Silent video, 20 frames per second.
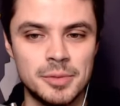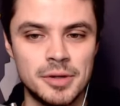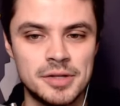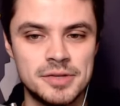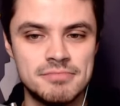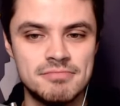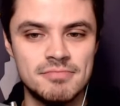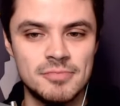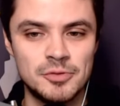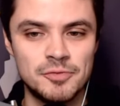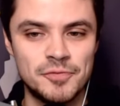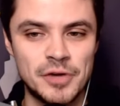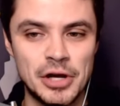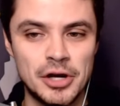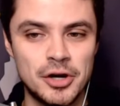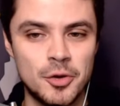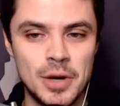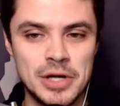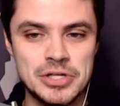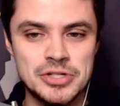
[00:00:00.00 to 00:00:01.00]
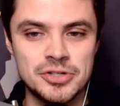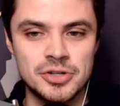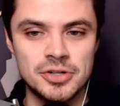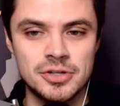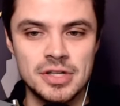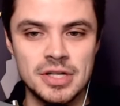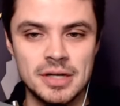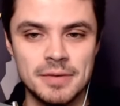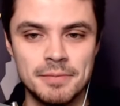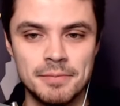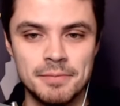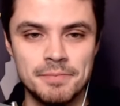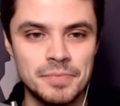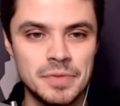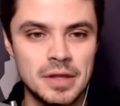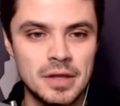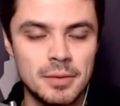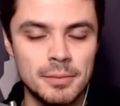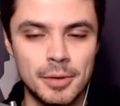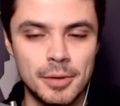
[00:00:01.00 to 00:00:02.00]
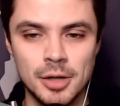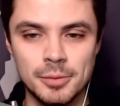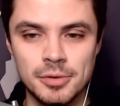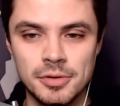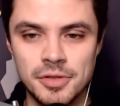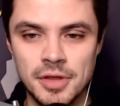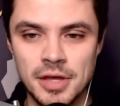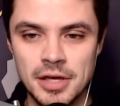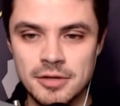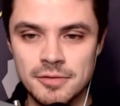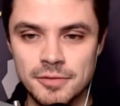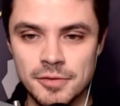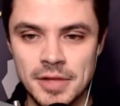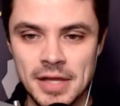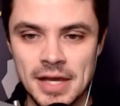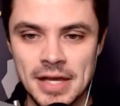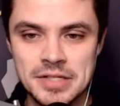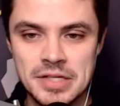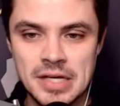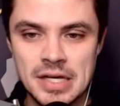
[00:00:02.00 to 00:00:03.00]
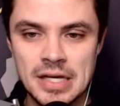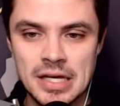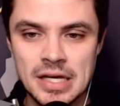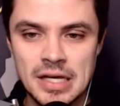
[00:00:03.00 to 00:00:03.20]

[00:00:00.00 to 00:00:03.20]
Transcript: But a fair question, Barbara. Thank you for that.